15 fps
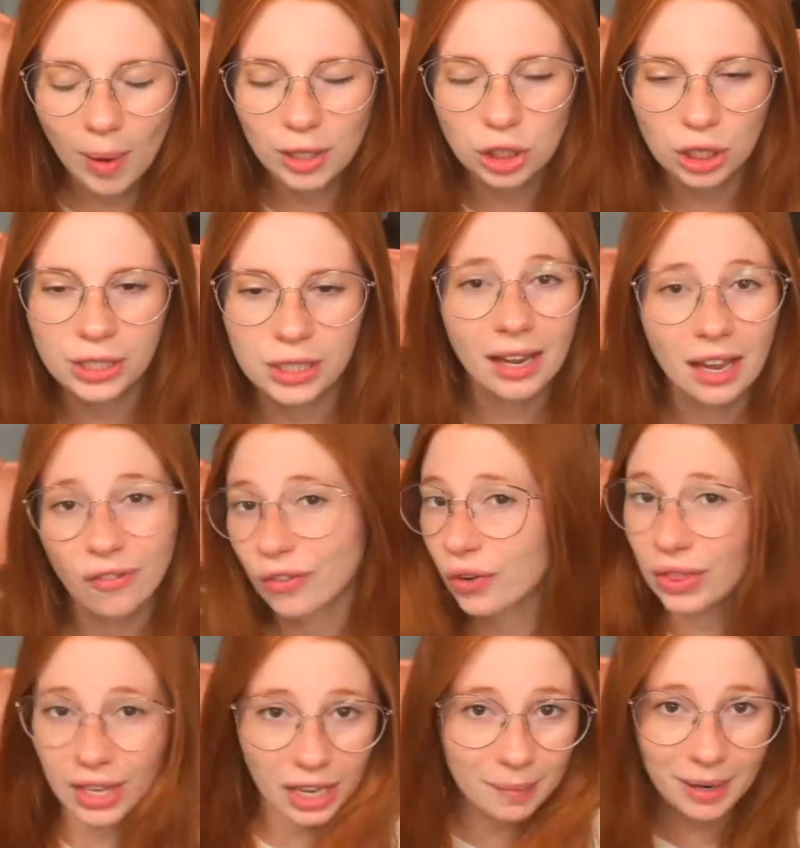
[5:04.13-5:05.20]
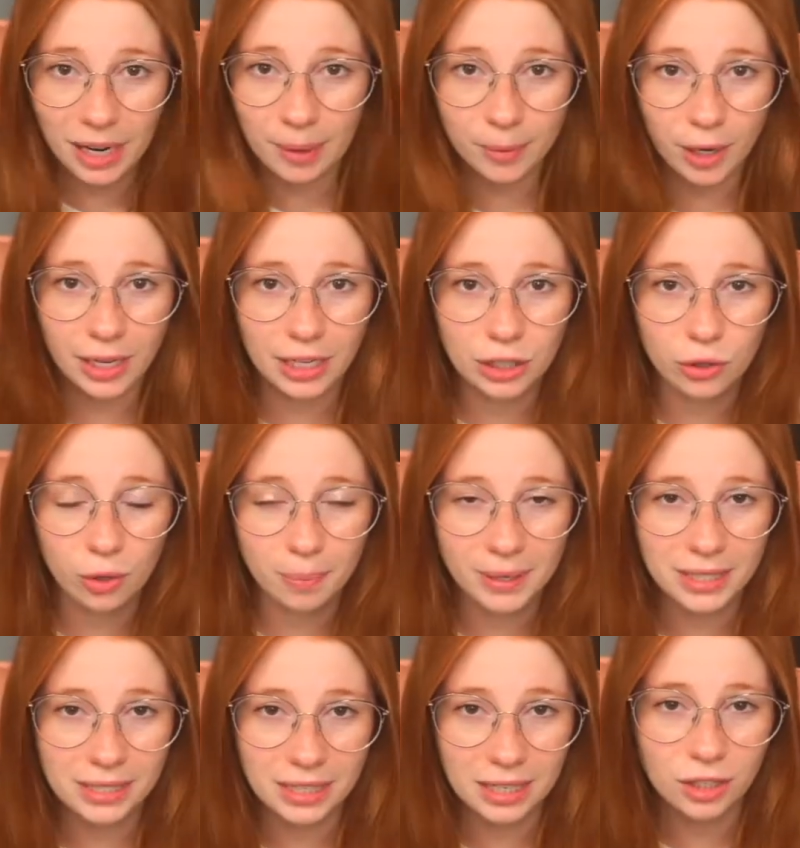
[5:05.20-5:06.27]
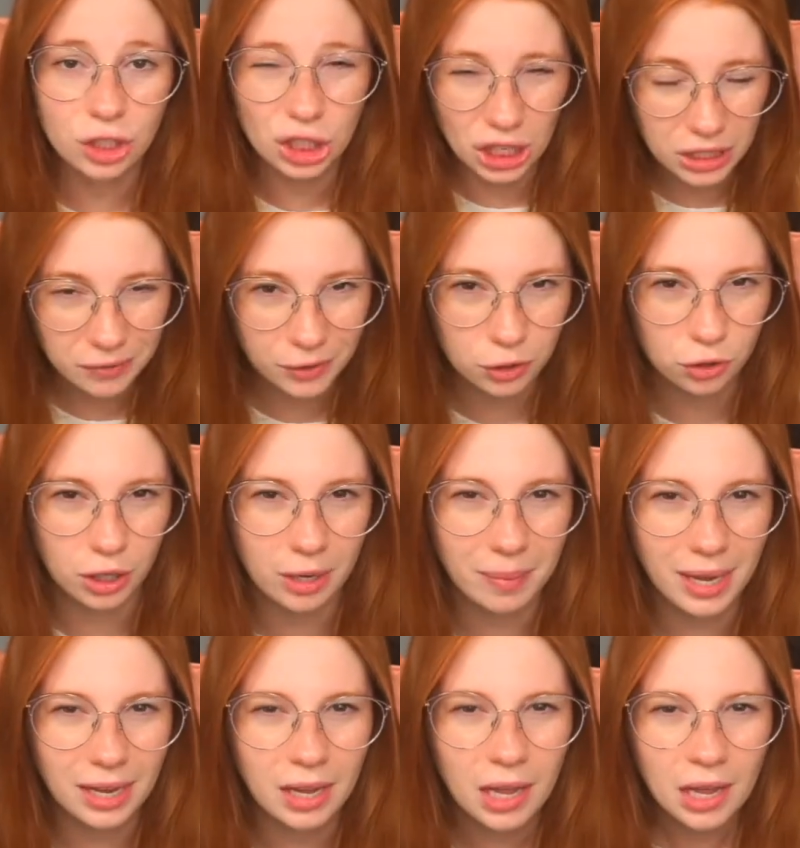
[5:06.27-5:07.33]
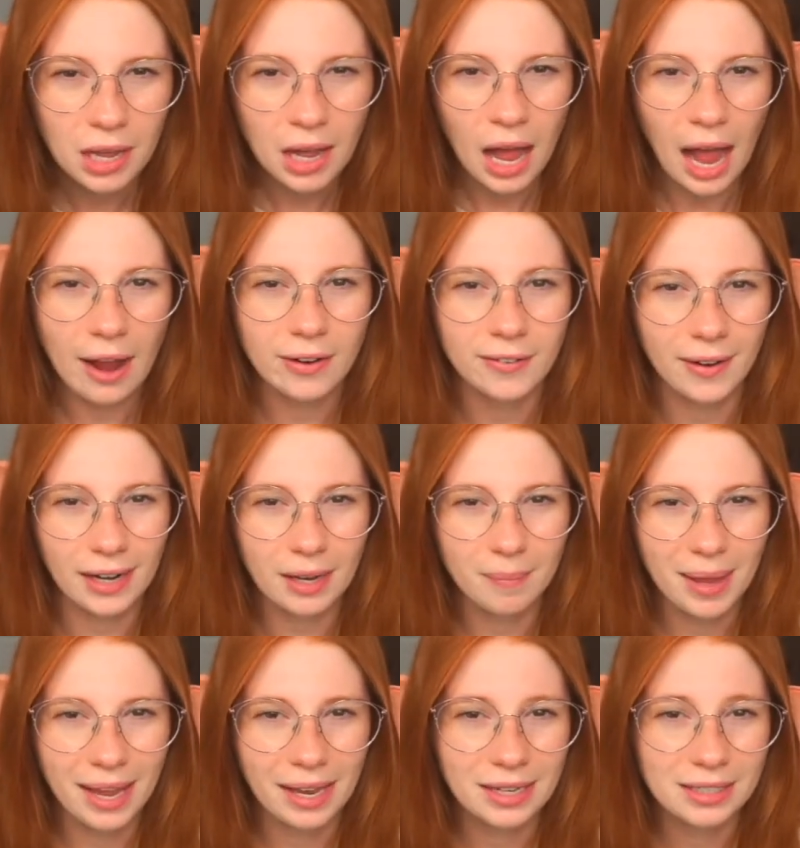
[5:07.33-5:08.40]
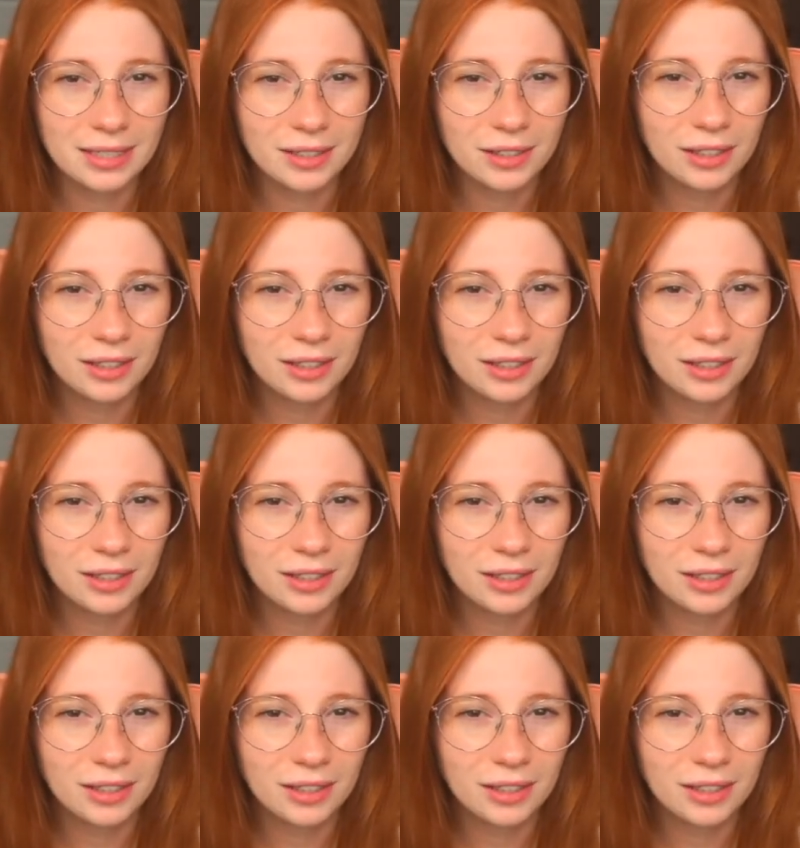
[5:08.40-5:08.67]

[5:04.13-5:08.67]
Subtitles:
easier. If you're thinking about upgrading to a PC just for streaming, I would recommend,